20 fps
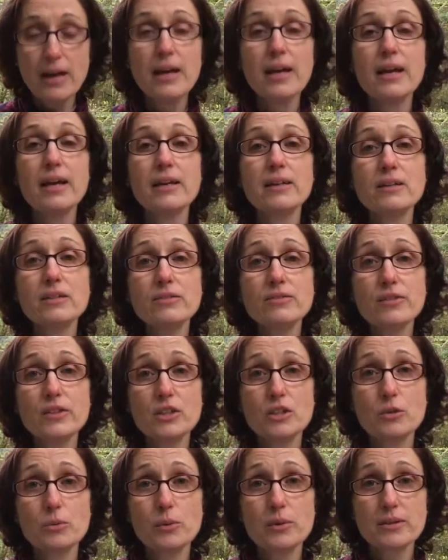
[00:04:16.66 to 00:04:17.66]

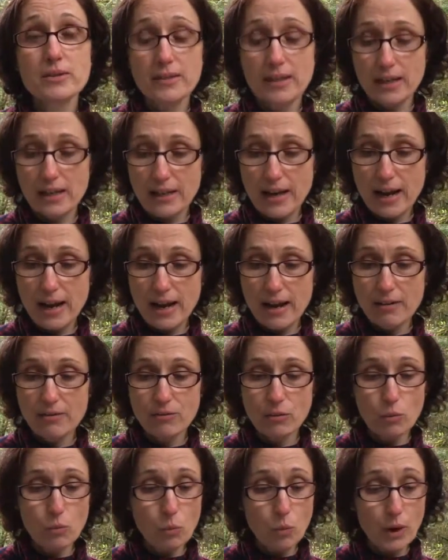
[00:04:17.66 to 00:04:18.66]
Individuals can have
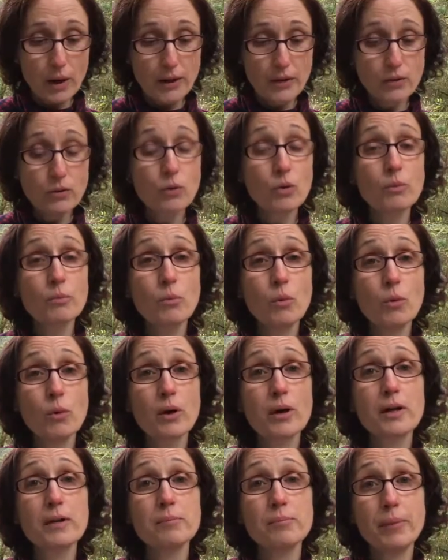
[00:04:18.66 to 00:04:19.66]
1 or more
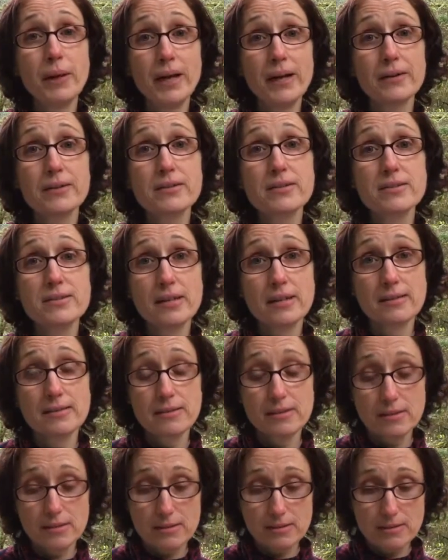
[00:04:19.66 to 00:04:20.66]
impaired
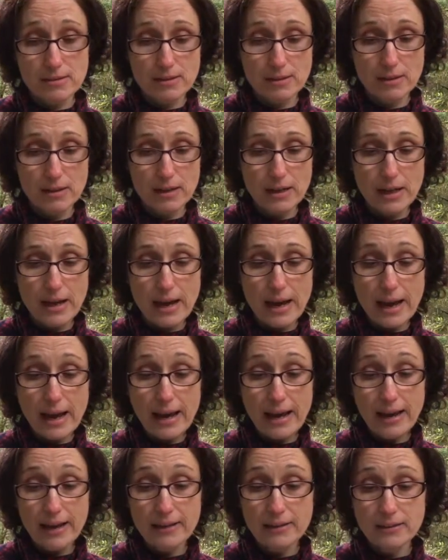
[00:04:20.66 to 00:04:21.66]
senses,
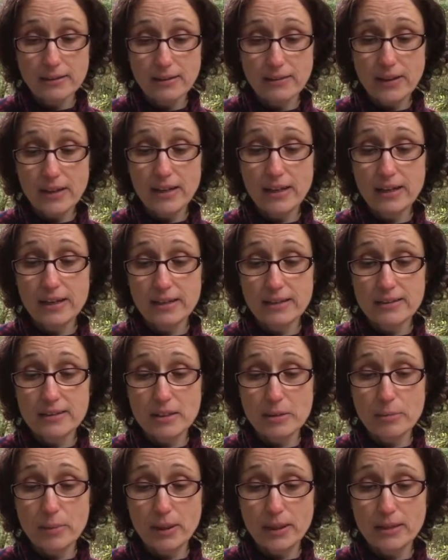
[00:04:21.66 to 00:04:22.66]
and they can
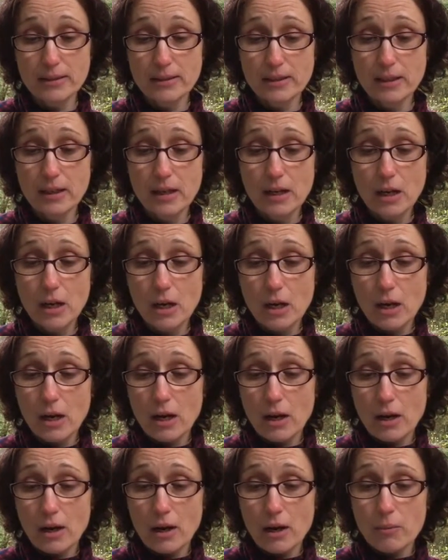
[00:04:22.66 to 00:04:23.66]
exhibit
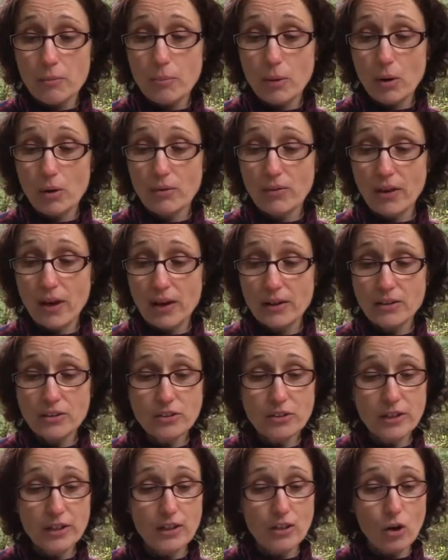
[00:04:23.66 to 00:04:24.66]
both
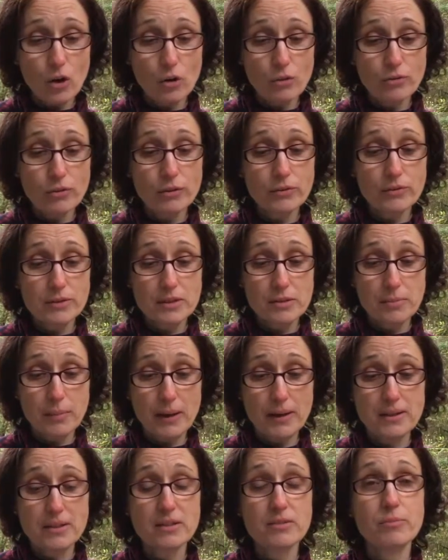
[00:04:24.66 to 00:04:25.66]
under and over
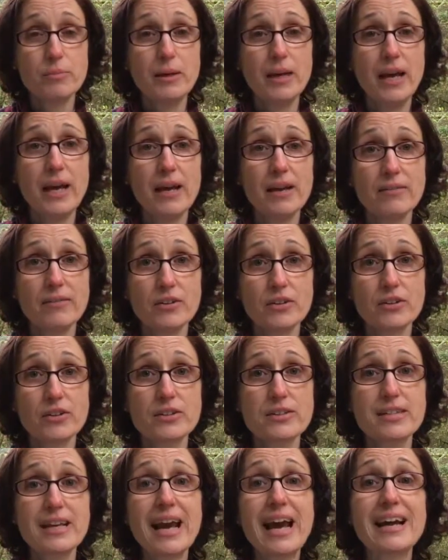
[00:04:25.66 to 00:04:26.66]
responsive
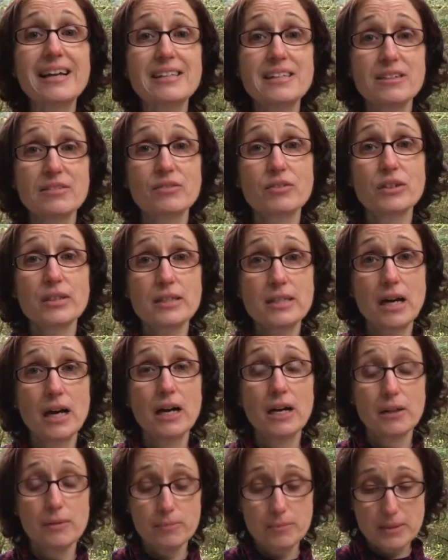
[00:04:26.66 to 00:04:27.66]
behaviors at different
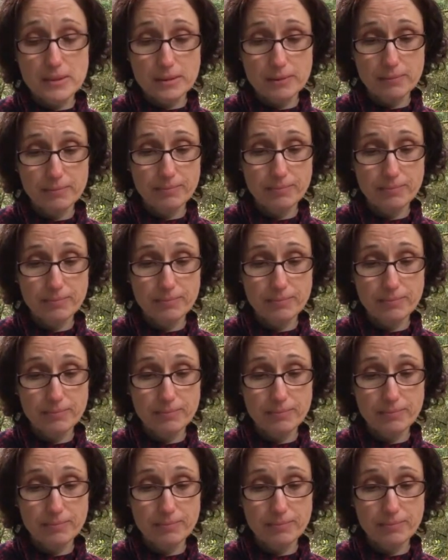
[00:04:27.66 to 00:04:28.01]
times.